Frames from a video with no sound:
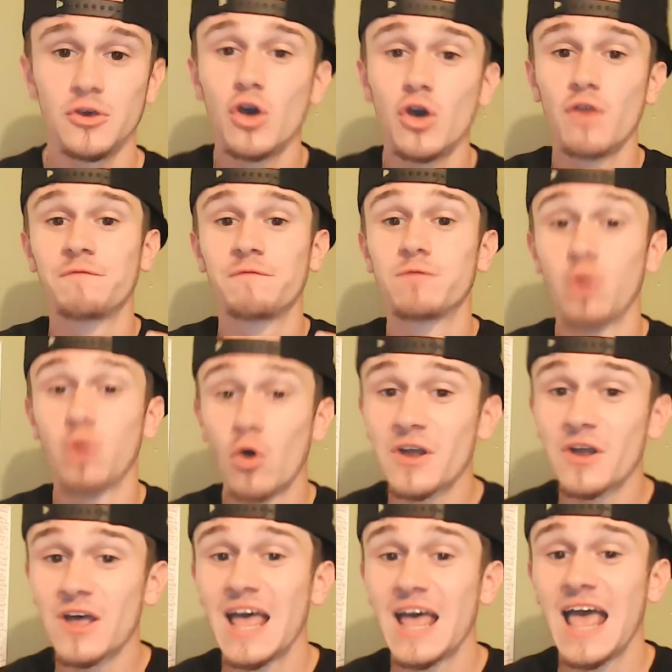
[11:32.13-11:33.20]

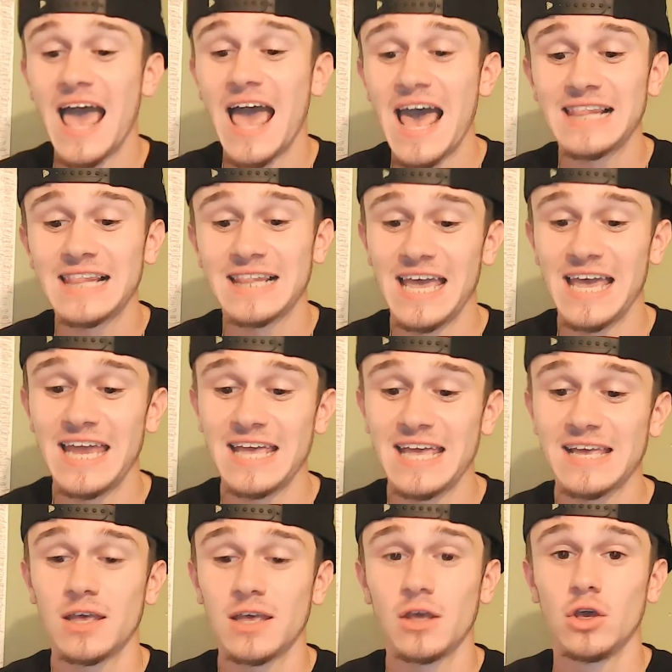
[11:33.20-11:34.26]
Florida
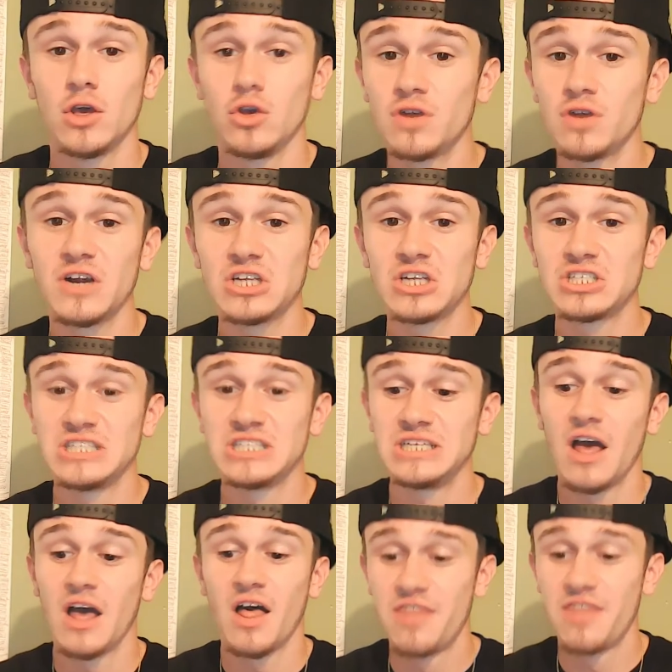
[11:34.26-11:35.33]
Atlantic University,
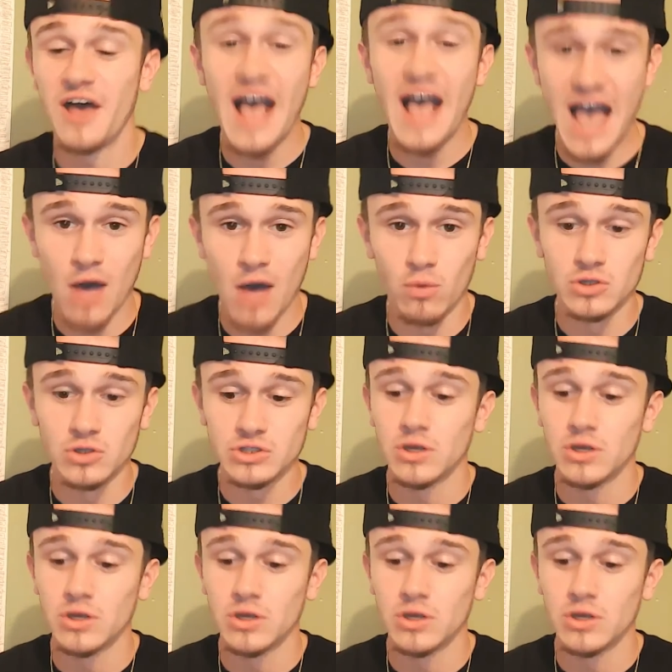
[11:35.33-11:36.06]
the Owls.